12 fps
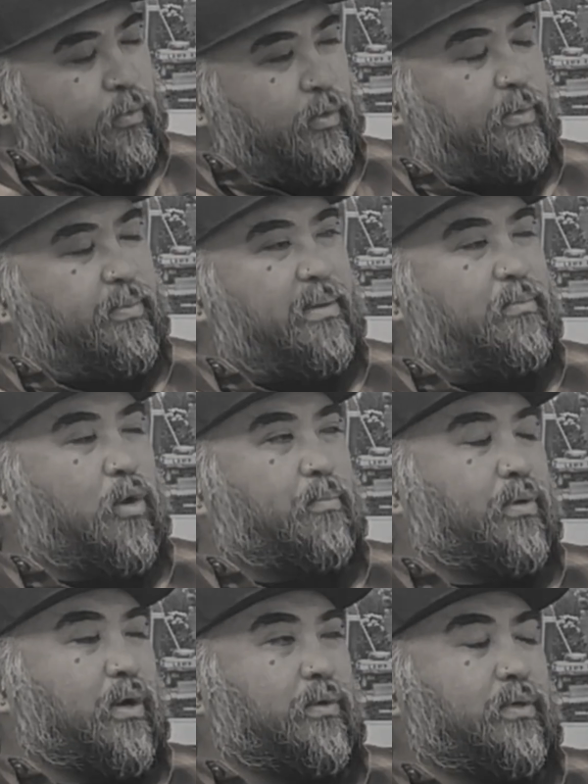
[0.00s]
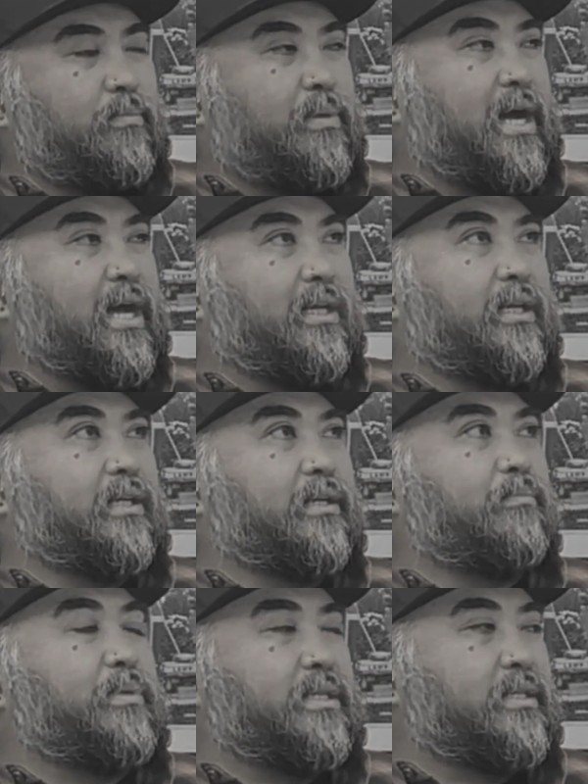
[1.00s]
we would be more prone to buying like
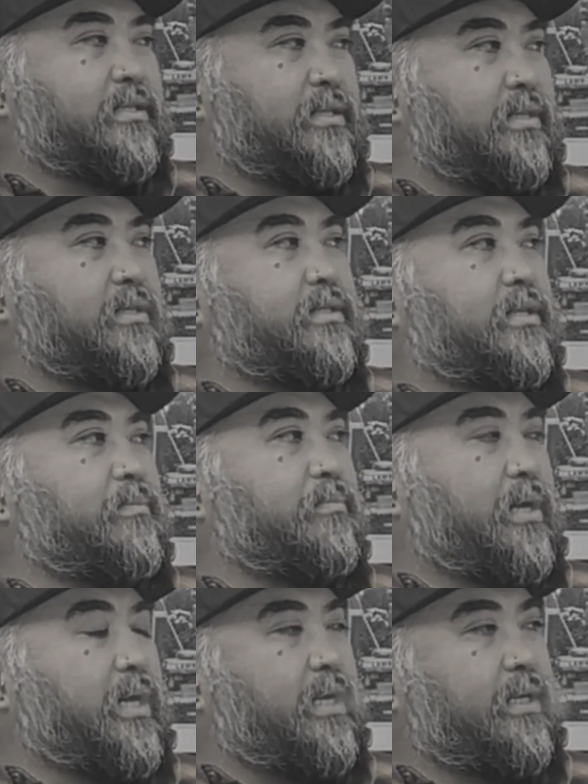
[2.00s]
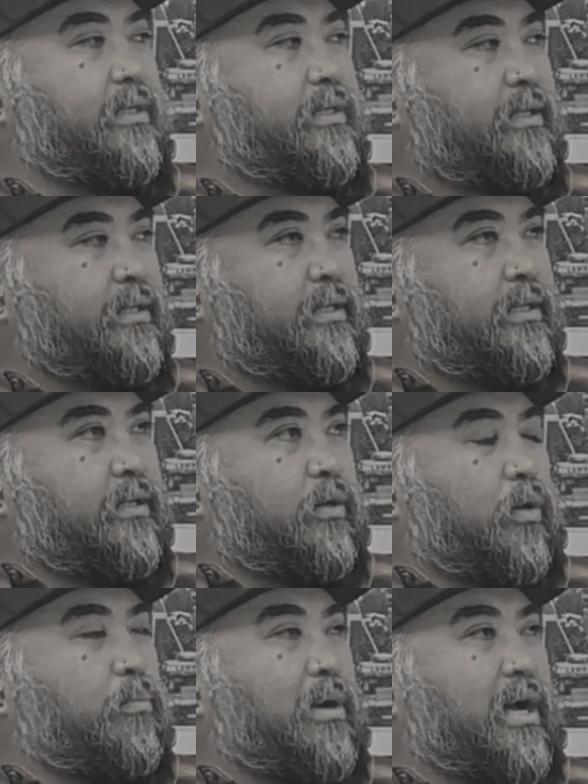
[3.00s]
businesses than buying,
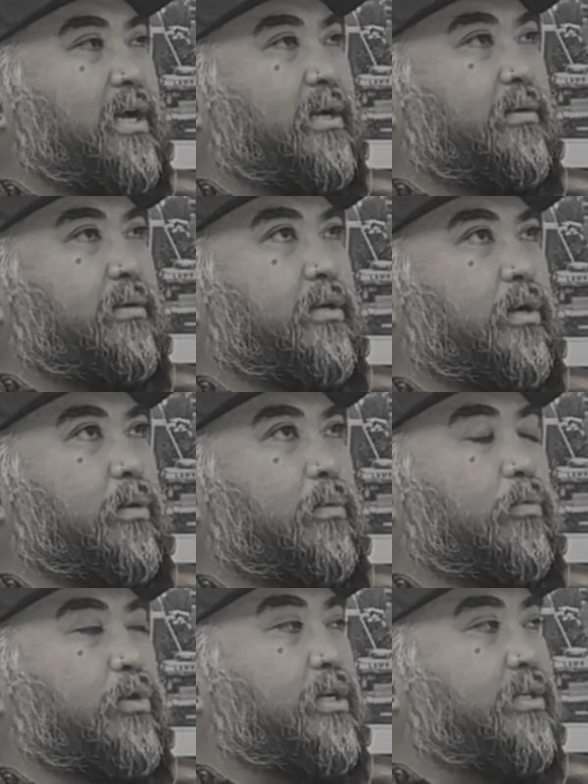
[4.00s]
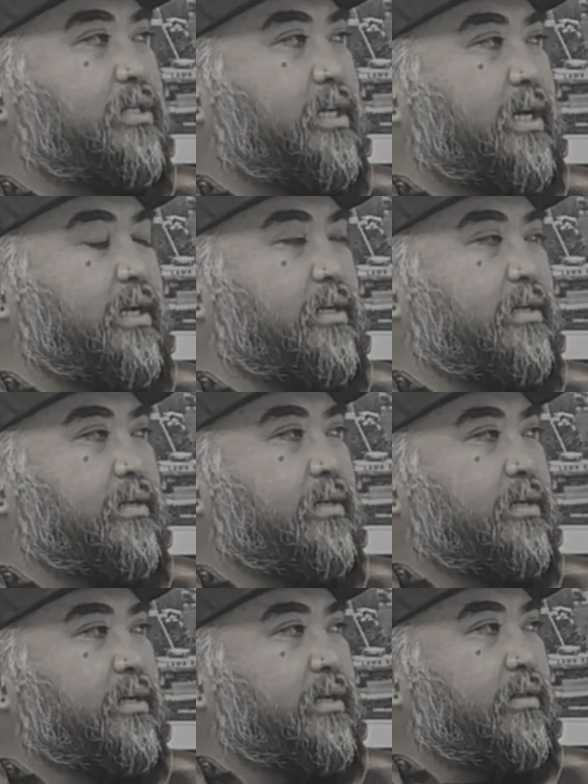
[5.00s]
or buying, you know, real estate
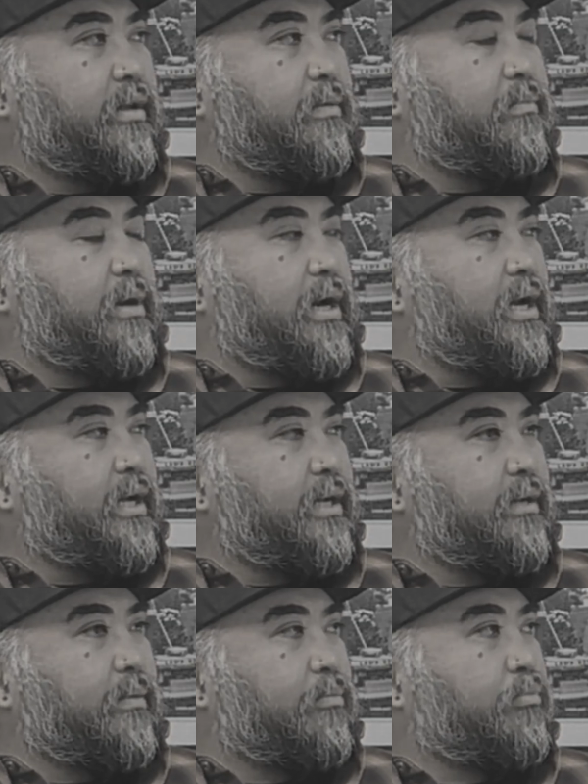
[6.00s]
than buying a